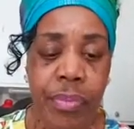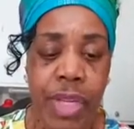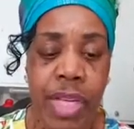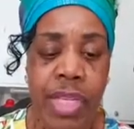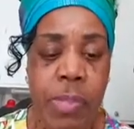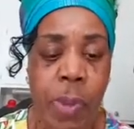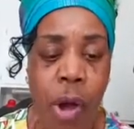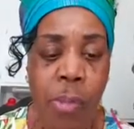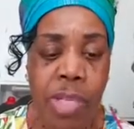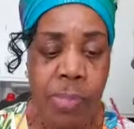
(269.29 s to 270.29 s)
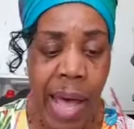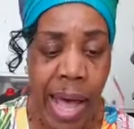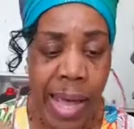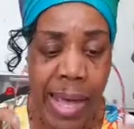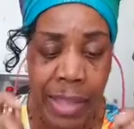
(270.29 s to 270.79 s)
And this poem is
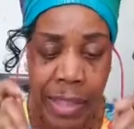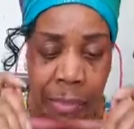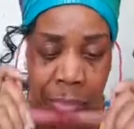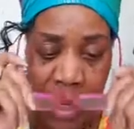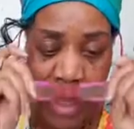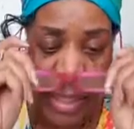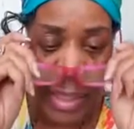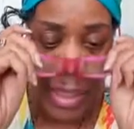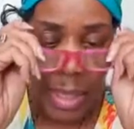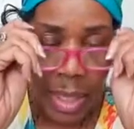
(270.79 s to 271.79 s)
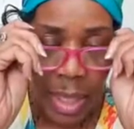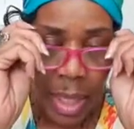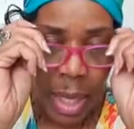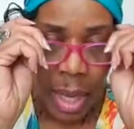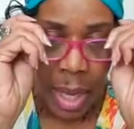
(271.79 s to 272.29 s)
by Ellen Bailey.
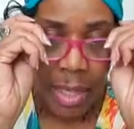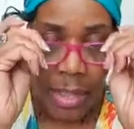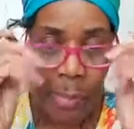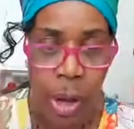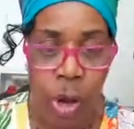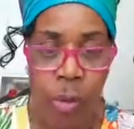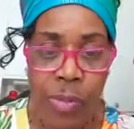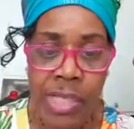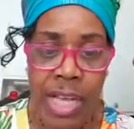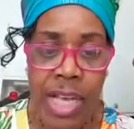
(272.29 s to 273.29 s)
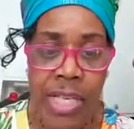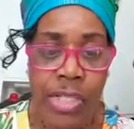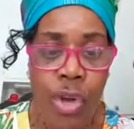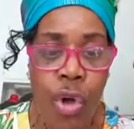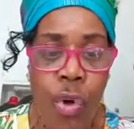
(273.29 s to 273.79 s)
And the poem
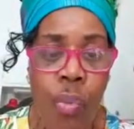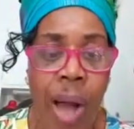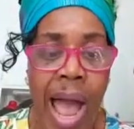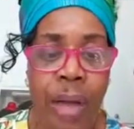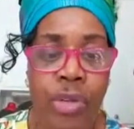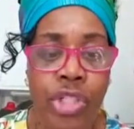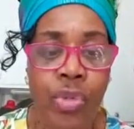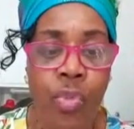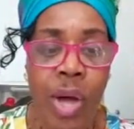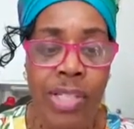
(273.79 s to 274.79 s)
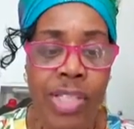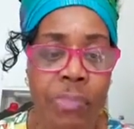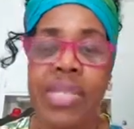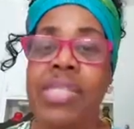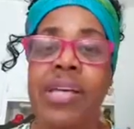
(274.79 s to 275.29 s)
says, "Why would you want to
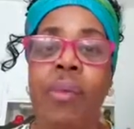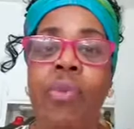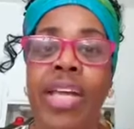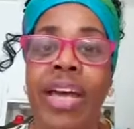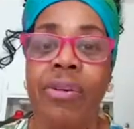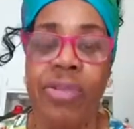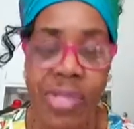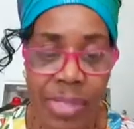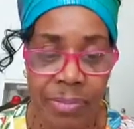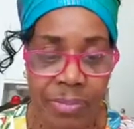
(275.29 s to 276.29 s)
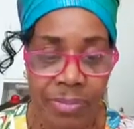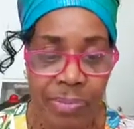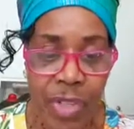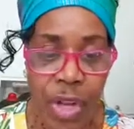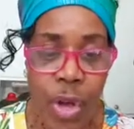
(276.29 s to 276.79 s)
be someone else
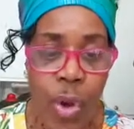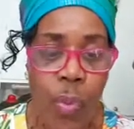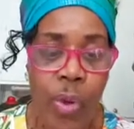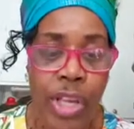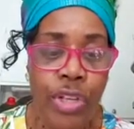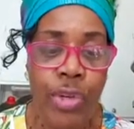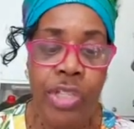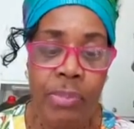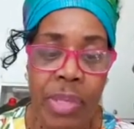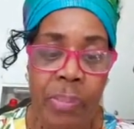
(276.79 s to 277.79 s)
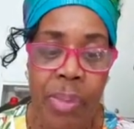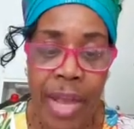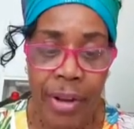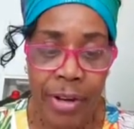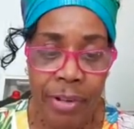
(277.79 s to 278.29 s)
when you could be
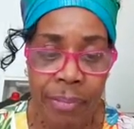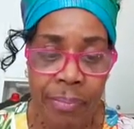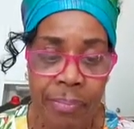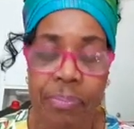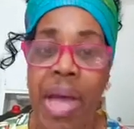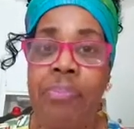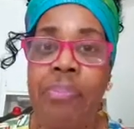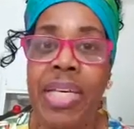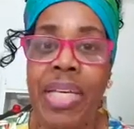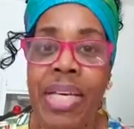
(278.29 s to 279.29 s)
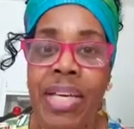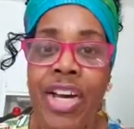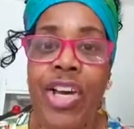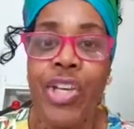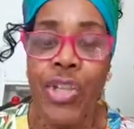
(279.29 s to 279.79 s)
better by being
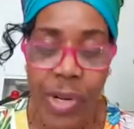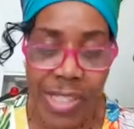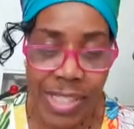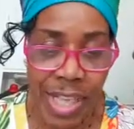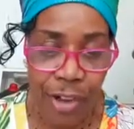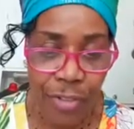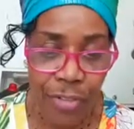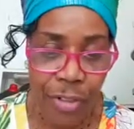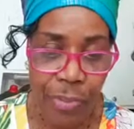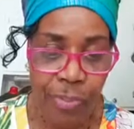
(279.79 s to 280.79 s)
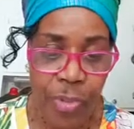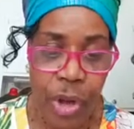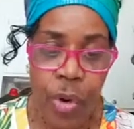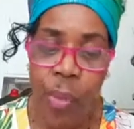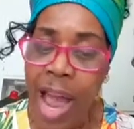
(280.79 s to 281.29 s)
yourself?
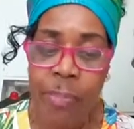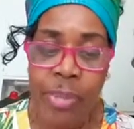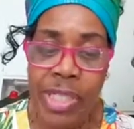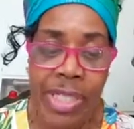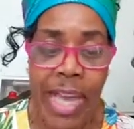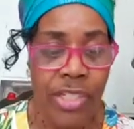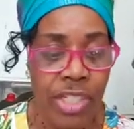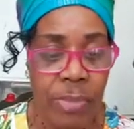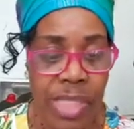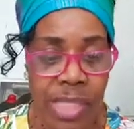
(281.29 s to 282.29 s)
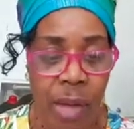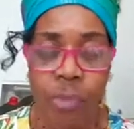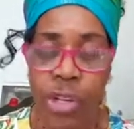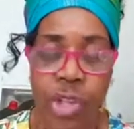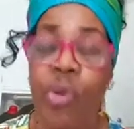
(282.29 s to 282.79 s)
Why pretend to be
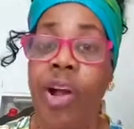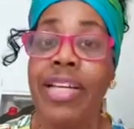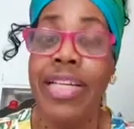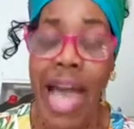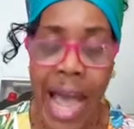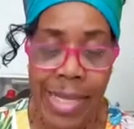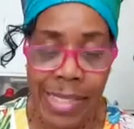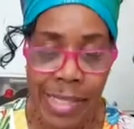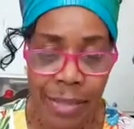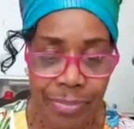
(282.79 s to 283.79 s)
someone you are not